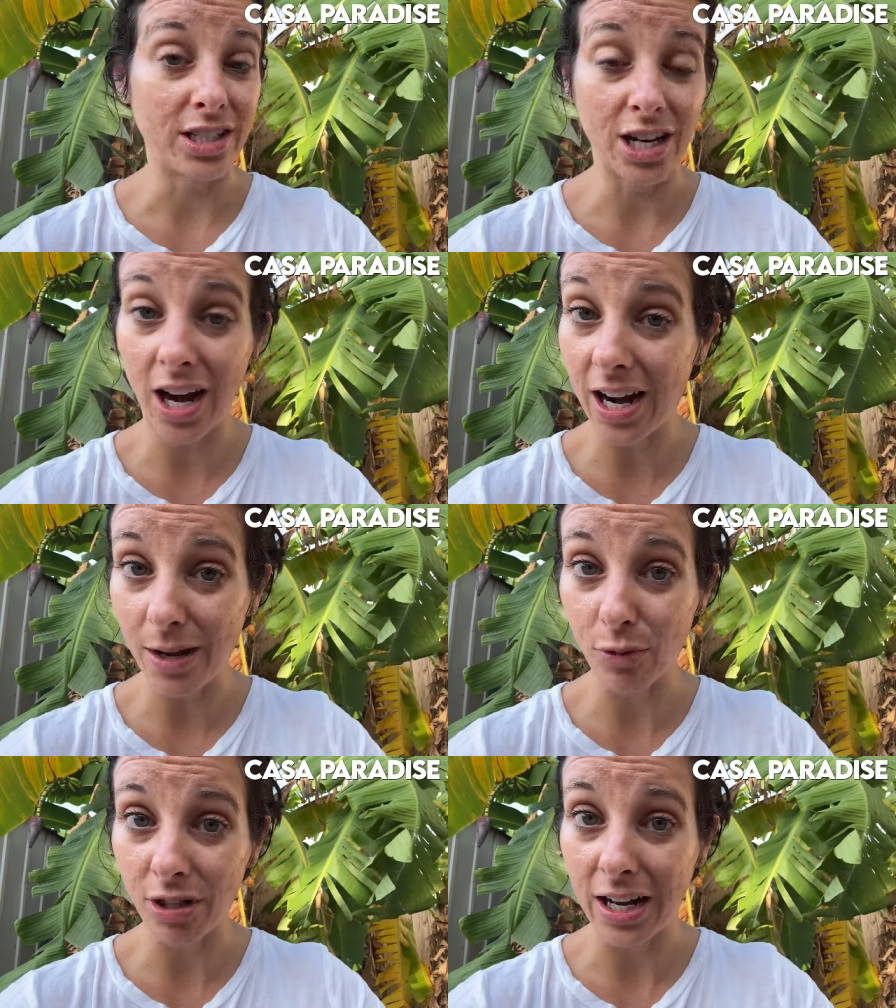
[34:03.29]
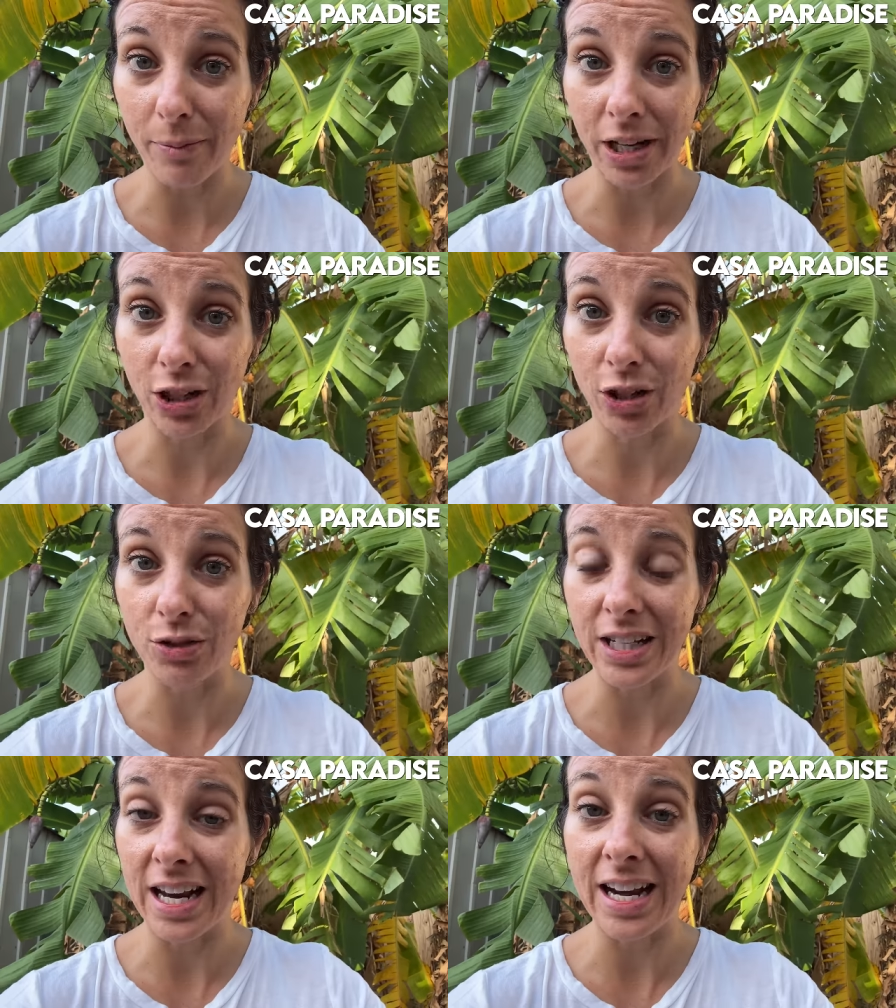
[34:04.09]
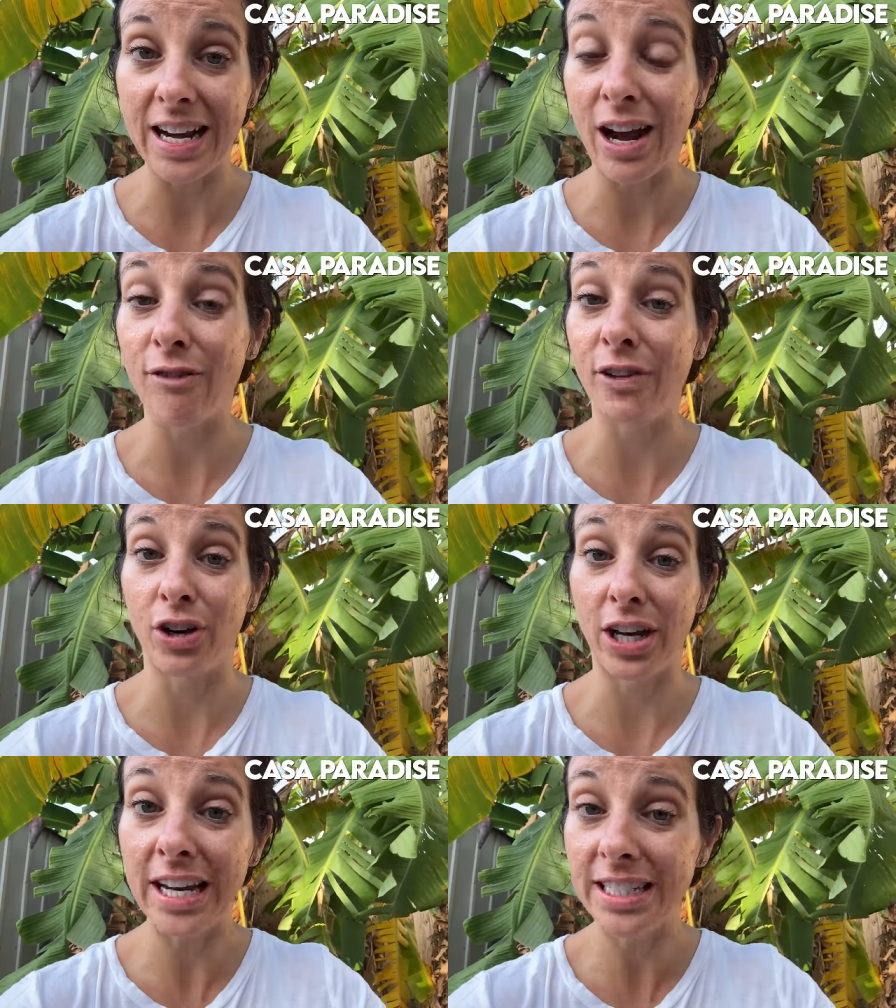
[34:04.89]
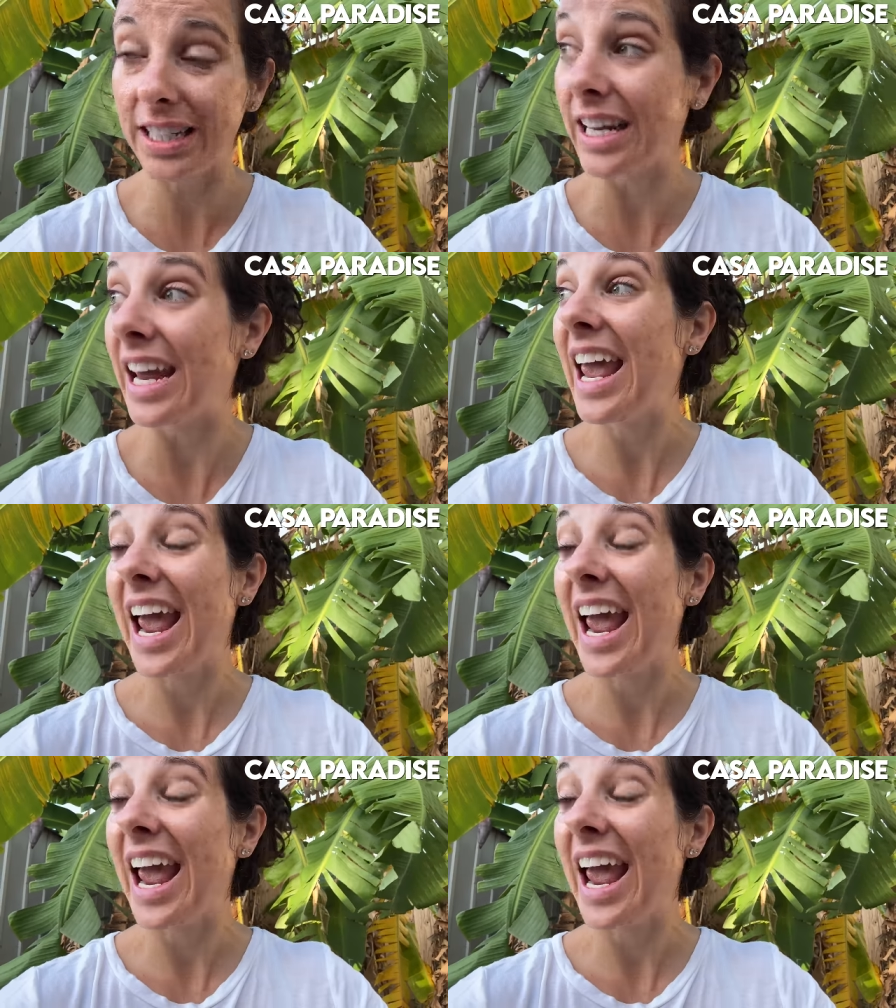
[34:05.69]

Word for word: not able to get my clothes in and out very easily.